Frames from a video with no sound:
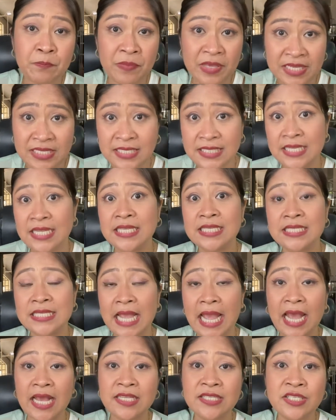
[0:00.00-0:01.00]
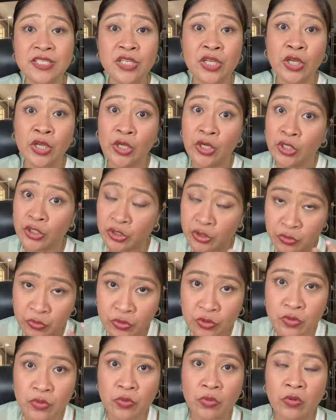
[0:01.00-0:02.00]
business as you
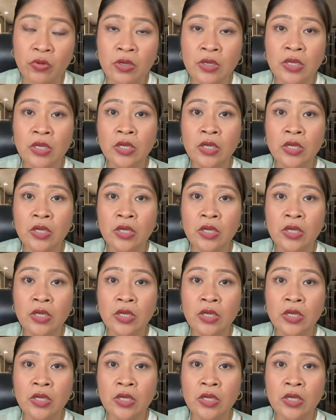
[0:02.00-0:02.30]
do.